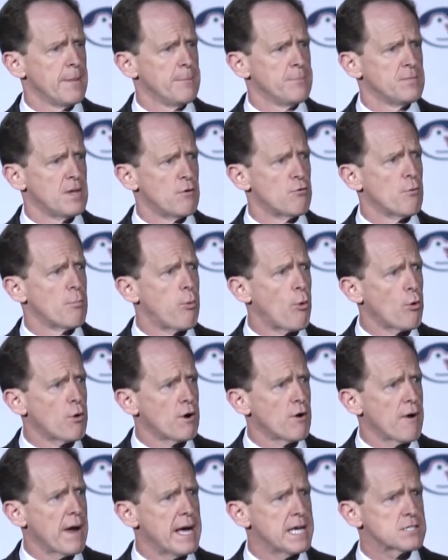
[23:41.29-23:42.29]
a
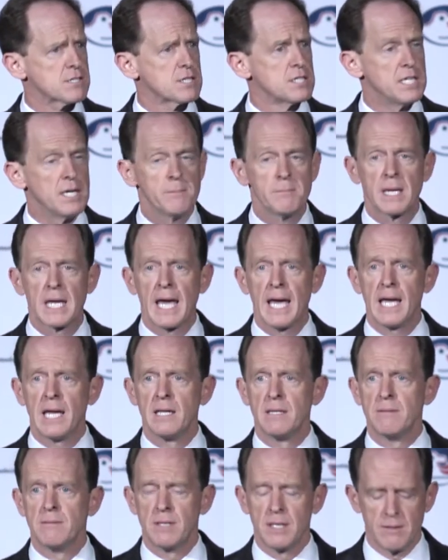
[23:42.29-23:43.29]
reporter asked Tim
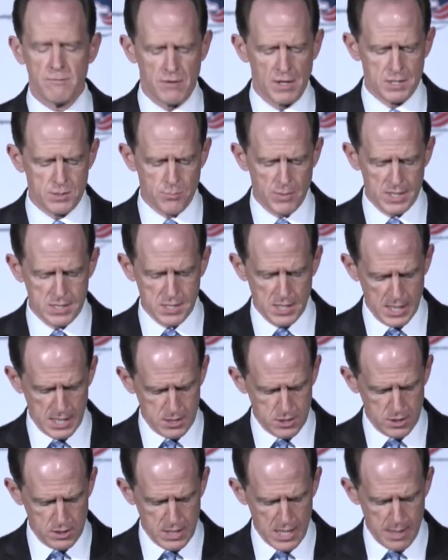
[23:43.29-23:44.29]
Kaine, the vice
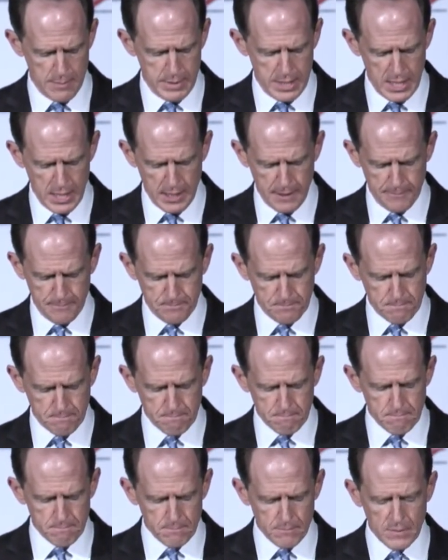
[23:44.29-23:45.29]
presidential nominee,
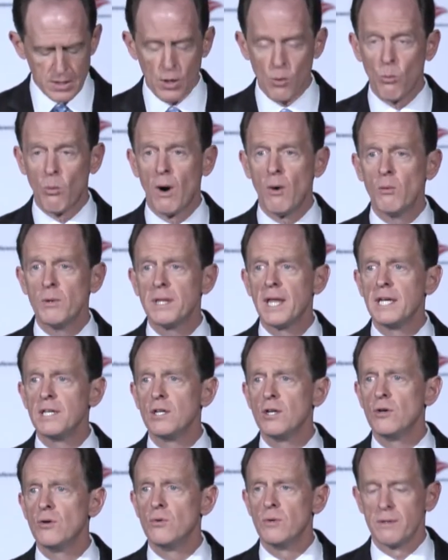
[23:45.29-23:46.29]
what would they
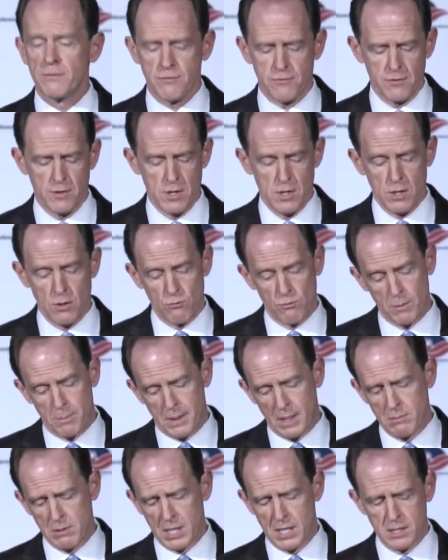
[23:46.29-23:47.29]
do if
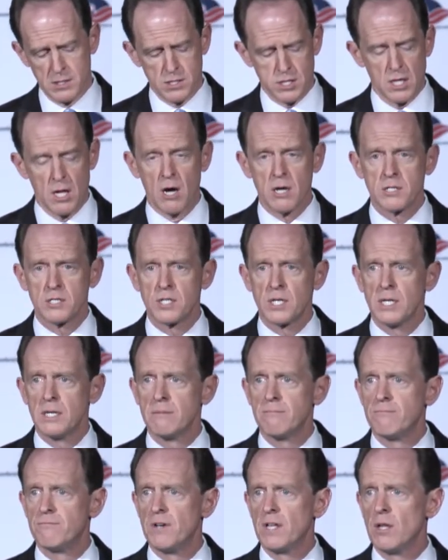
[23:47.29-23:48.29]
Republicans launched
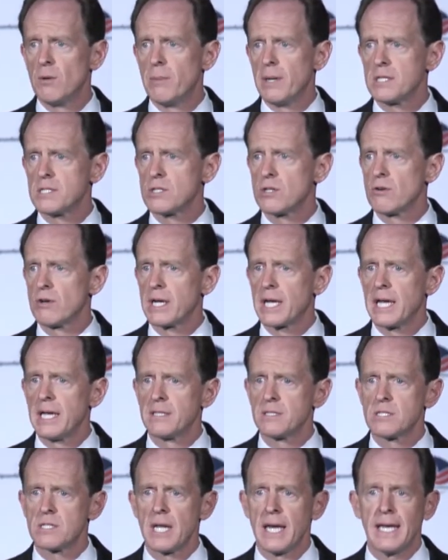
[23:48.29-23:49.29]
a filibuster
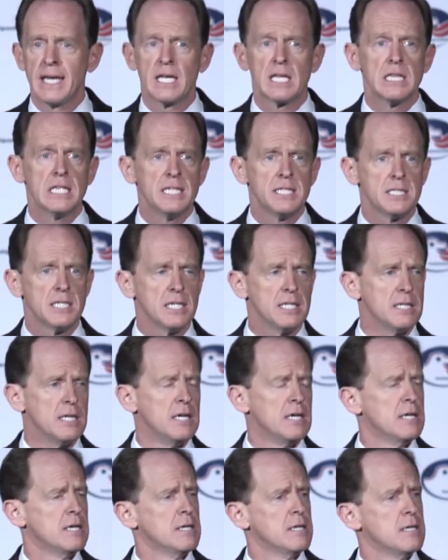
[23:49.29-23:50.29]
against a
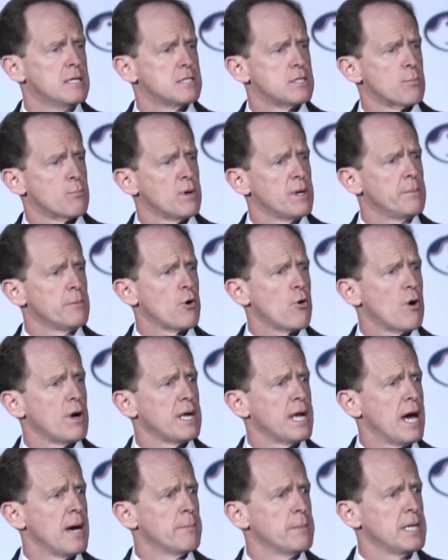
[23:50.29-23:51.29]
Clinton Supreme Court
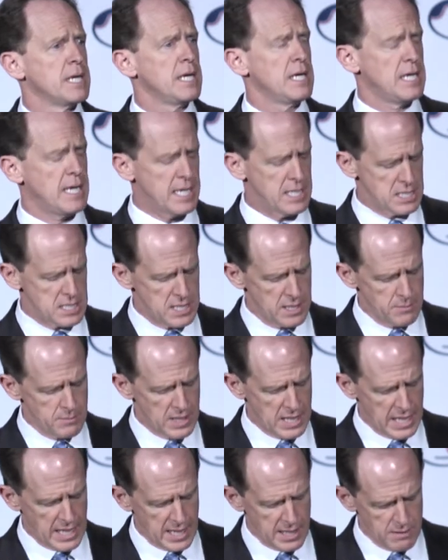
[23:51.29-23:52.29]
nominee? And Tim
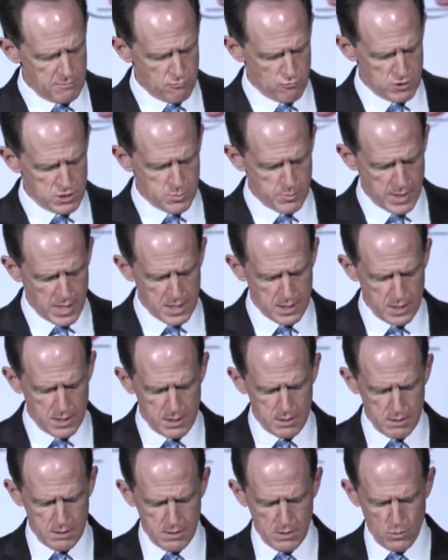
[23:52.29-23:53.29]
Kaine
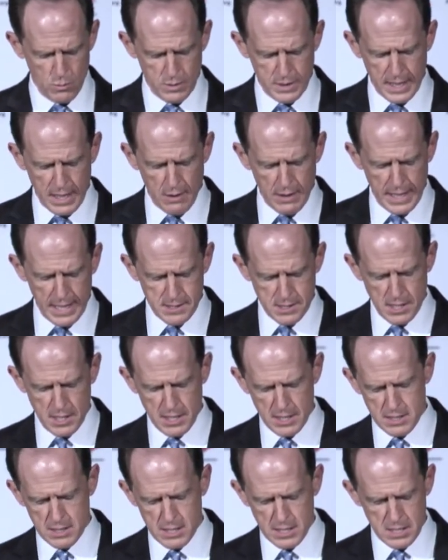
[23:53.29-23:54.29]
responded without
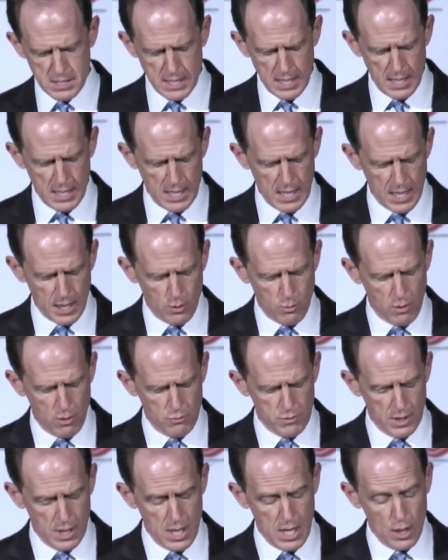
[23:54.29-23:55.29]
hesitance. He said, and I
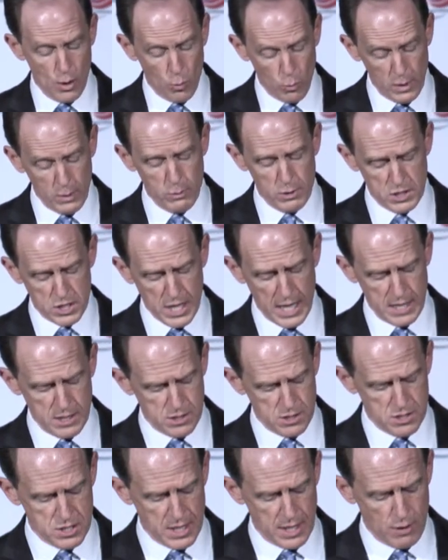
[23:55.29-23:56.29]
quote, "We will change
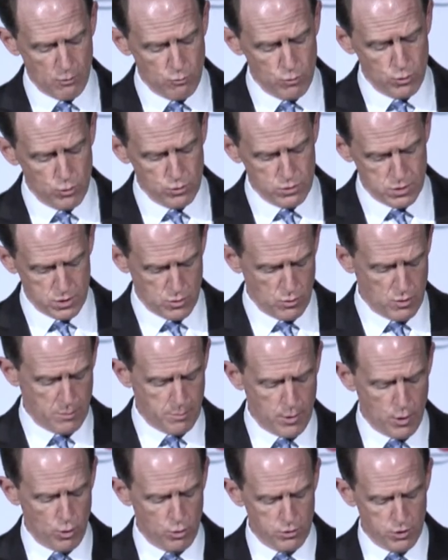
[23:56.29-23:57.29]
the Senate rules to
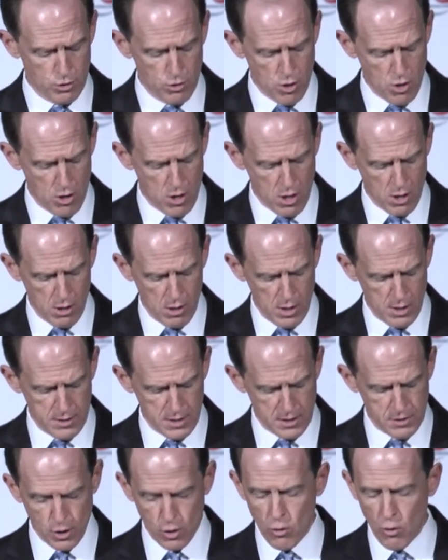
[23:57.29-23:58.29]
uphold the law
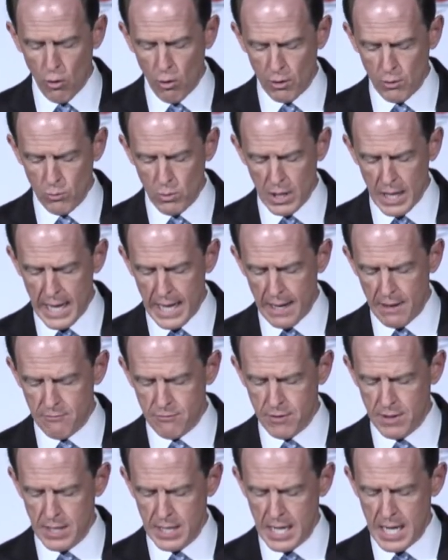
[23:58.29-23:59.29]
that the court will
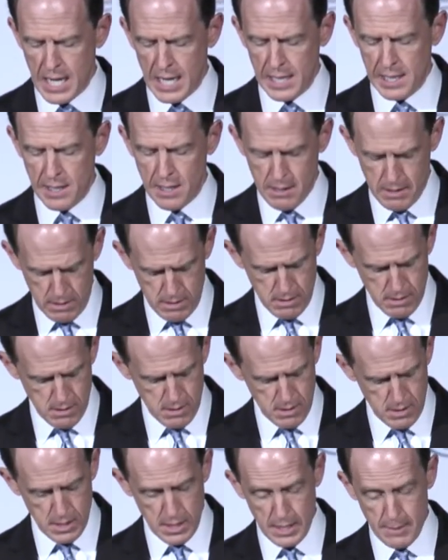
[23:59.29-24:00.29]
have 9
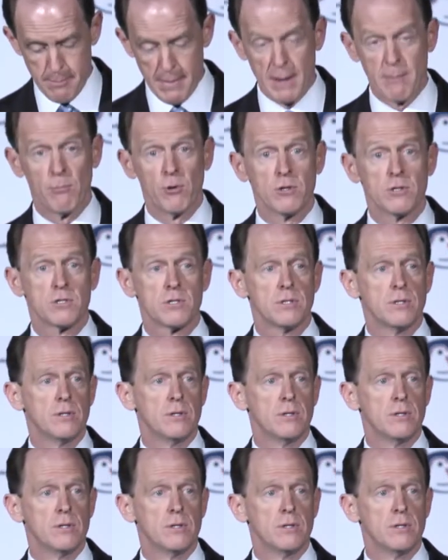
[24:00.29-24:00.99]
members."